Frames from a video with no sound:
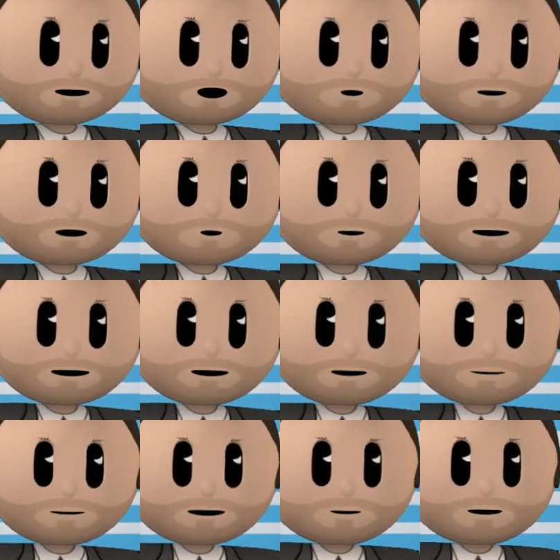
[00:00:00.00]
and your journey
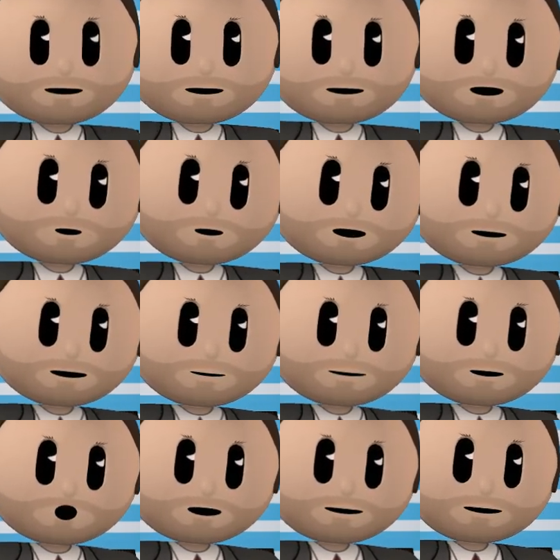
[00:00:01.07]
to self-betterment
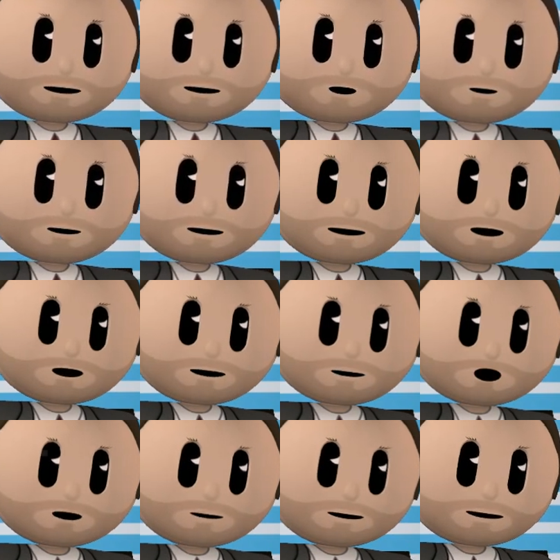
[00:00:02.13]
is going better than
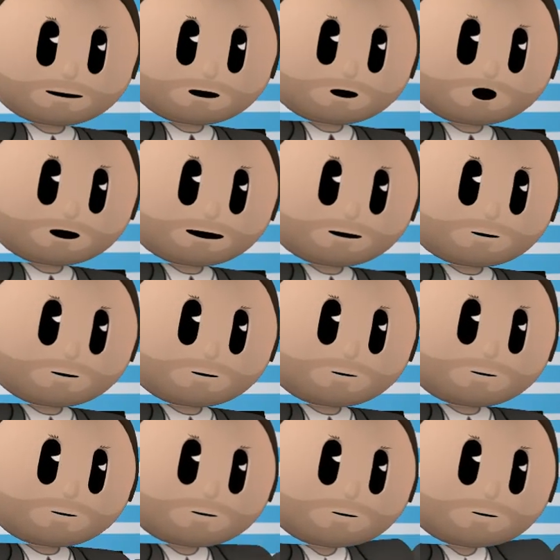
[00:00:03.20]
fantastic as well.